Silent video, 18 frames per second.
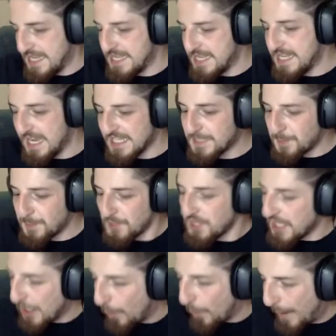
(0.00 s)

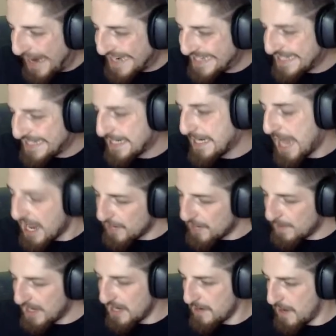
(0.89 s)
Desperately awaiting an
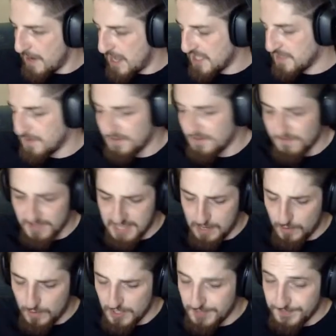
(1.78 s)
anime announcement for
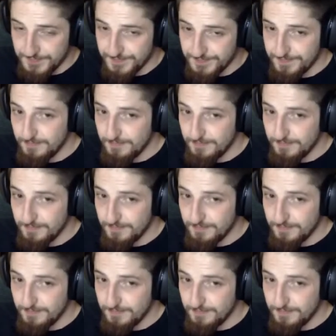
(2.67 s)
that one.